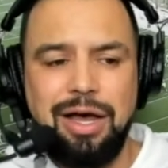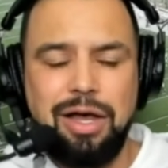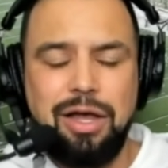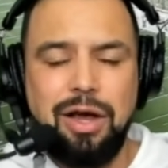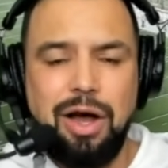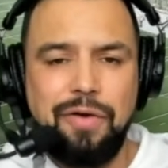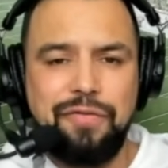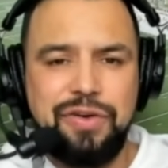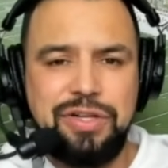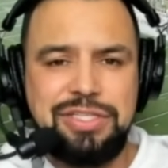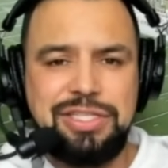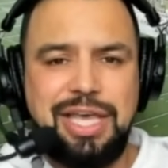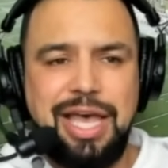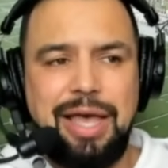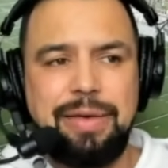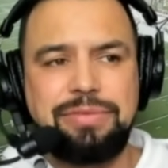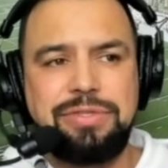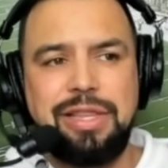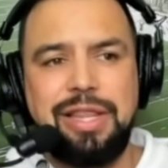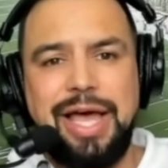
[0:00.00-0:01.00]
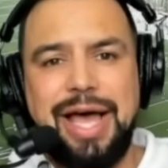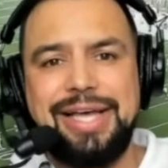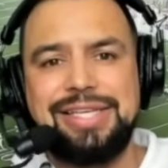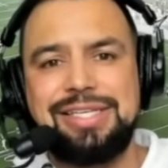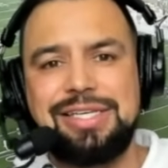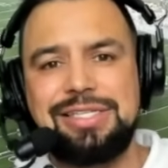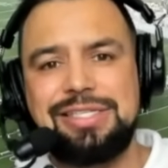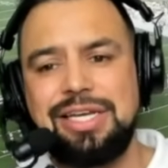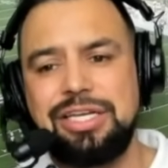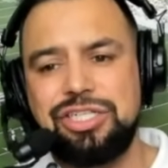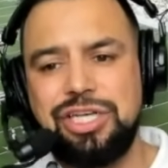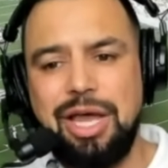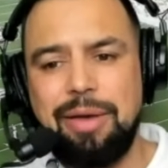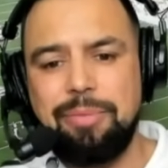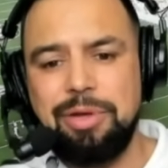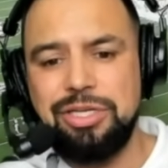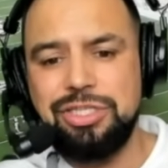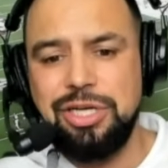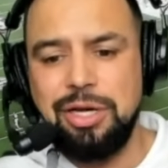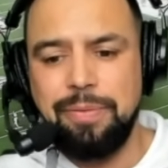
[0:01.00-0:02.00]
conference games and the SEC
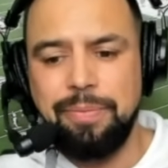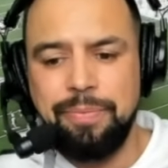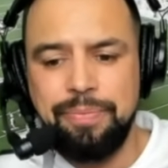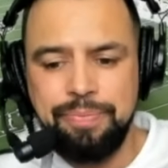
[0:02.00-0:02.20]
championship.